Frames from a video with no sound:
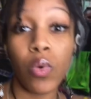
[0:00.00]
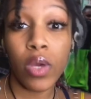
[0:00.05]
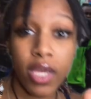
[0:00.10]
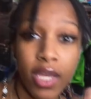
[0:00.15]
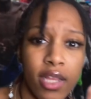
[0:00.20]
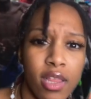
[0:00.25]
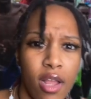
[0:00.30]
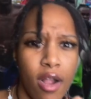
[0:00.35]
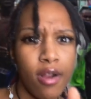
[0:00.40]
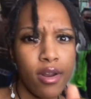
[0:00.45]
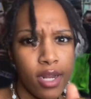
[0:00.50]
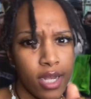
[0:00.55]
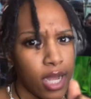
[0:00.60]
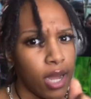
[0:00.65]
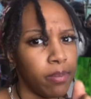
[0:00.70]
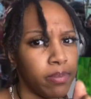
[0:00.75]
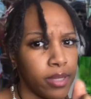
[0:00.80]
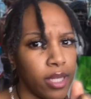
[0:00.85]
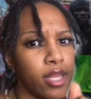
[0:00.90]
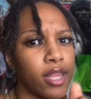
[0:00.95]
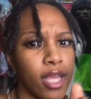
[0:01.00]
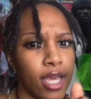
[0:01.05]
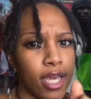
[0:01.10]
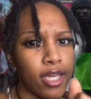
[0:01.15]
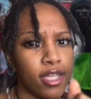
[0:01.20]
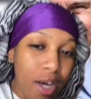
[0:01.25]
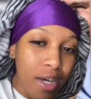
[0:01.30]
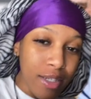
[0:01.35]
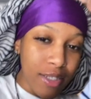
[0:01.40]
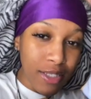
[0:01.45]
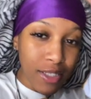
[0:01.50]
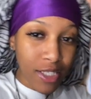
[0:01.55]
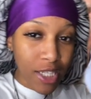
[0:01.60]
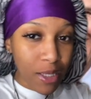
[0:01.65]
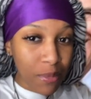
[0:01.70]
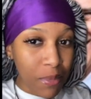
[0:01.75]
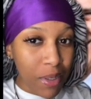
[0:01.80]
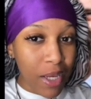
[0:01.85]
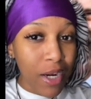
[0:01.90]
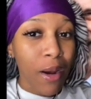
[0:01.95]
We can learn a couple of things. I know y'all ain't
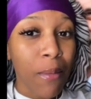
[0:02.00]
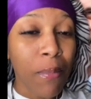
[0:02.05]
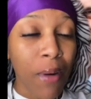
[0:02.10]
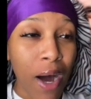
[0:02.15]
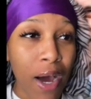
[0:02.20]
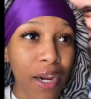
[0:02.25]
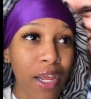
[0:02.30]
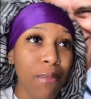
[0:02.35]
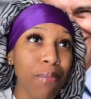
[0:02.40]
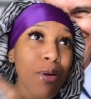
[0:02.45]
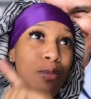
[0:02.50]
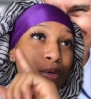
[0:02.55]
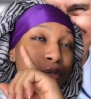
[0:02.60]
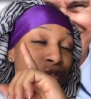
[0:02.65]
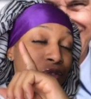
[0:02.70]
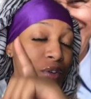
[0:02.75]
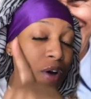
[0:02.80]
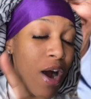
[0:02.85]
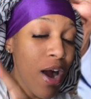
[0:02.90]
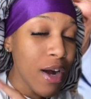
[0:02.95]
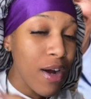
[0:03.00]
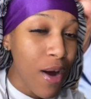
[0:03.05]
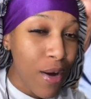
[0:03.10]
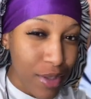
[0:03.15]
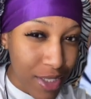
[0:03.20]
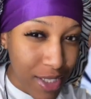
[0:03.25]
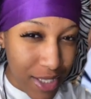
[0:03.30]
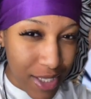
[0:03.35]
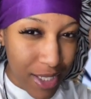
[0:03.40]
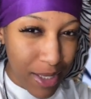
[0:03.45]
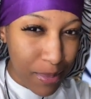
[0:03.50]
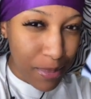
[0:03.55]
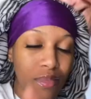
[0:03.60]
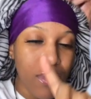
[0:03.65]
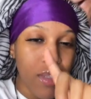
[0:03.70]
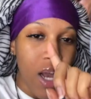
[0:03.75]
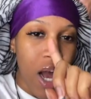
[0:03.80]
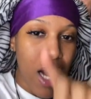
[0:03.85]
seen me in a bonnet, but before I go to sleep,